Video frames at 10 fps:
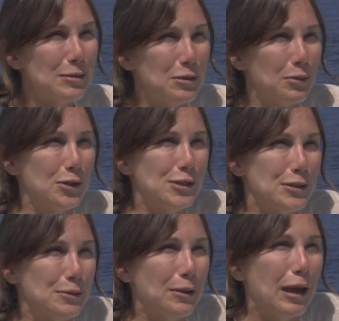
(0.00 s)
me the most
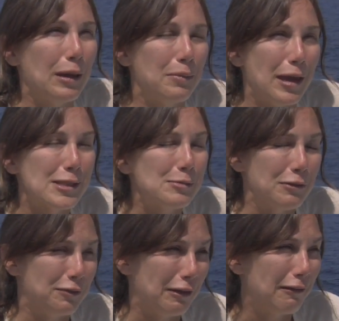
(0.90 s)
is the way it makes me
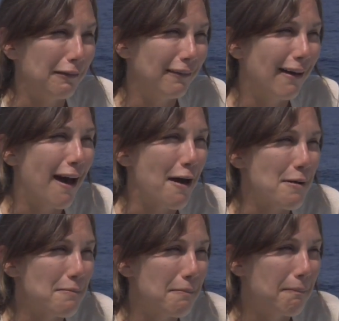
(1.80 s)
feel.
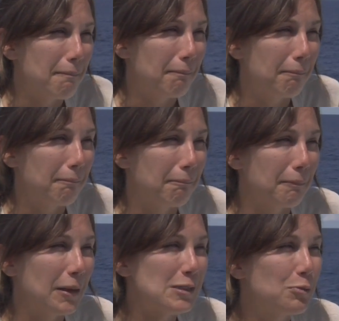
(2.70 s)
Um,
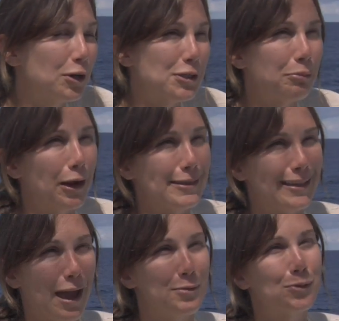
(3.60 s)
it's more
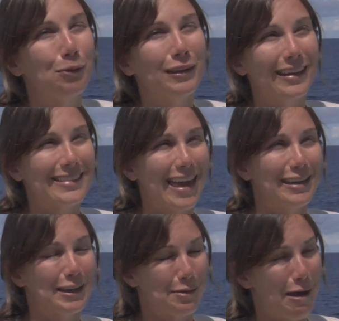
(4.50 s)
depressing. I was really
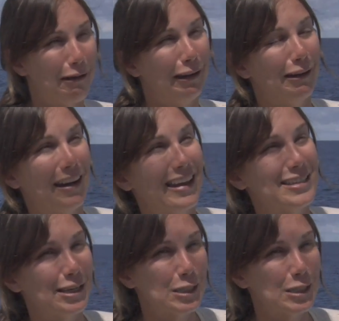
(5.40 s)
excited to come out here and get to